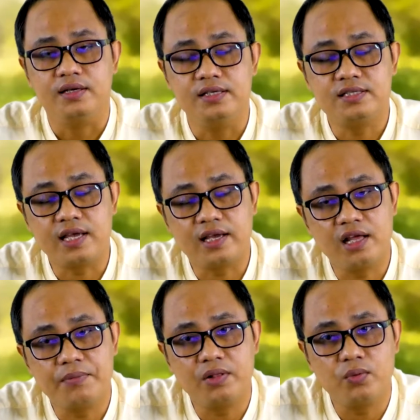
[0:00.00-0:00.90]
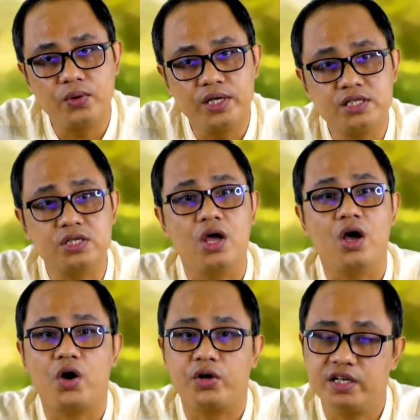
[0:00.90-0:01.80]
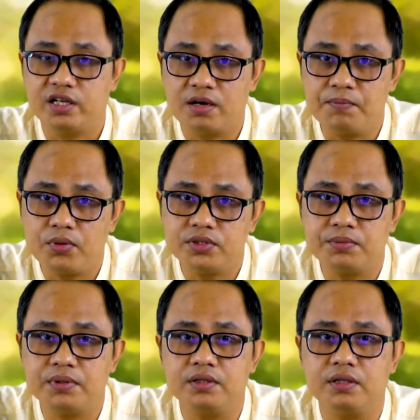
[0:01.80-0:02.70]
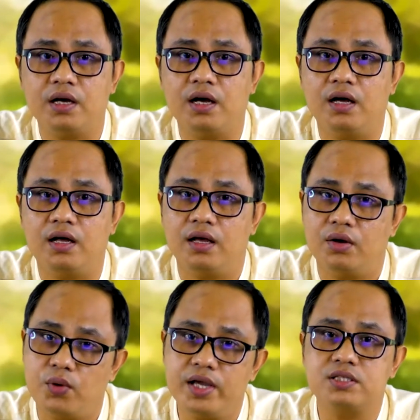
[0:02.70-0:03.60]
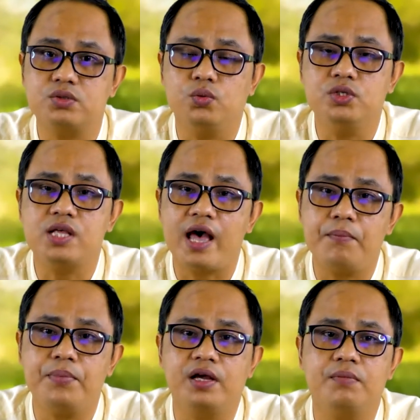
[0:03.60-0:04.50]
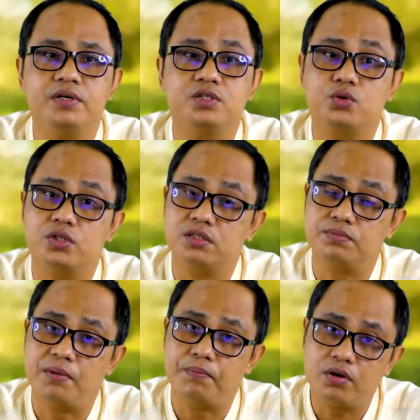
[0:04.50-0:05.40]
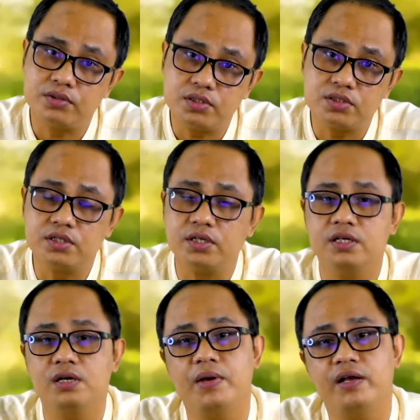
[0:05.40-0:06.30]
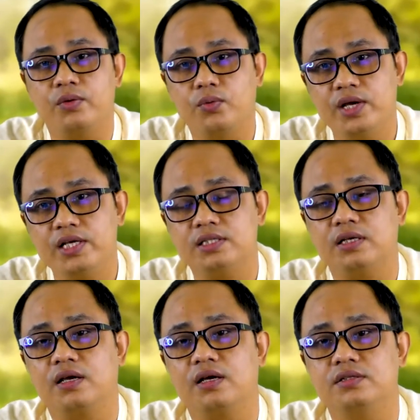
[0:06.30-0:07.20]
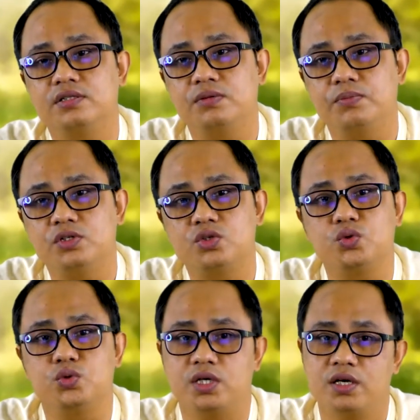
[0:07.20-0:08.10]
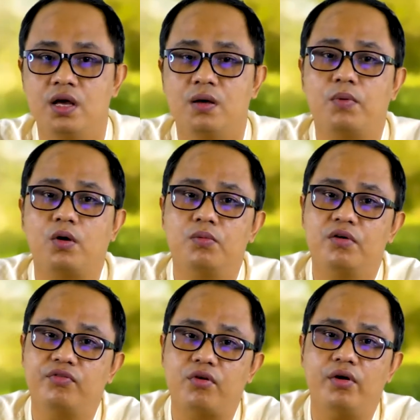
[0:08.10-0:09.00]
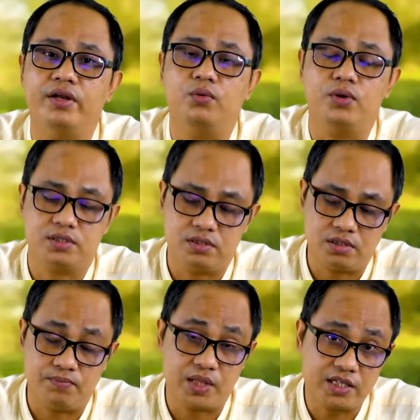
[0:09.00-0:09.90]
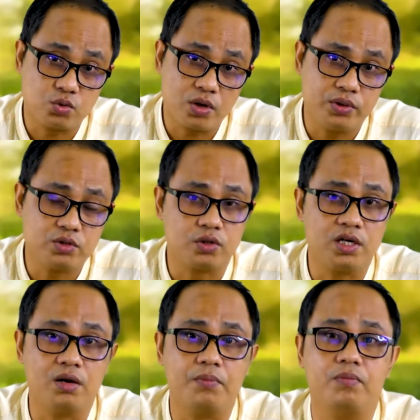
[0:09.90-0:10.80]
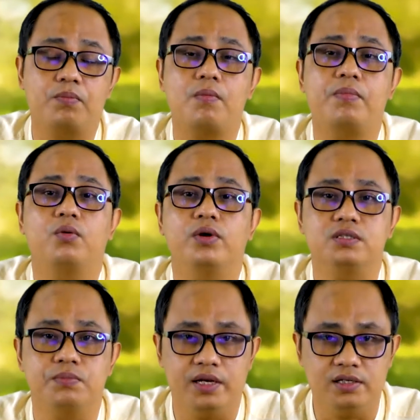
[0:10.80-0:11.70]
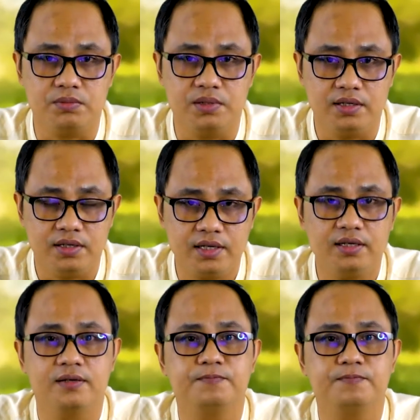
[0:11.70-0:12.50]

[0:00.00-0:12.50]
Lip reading: recyclable waste or decomposable waste which have become resources by processing remain a waste and contributes to the volume of flow in the waste stream. That's why we're talking about proper waste management, right?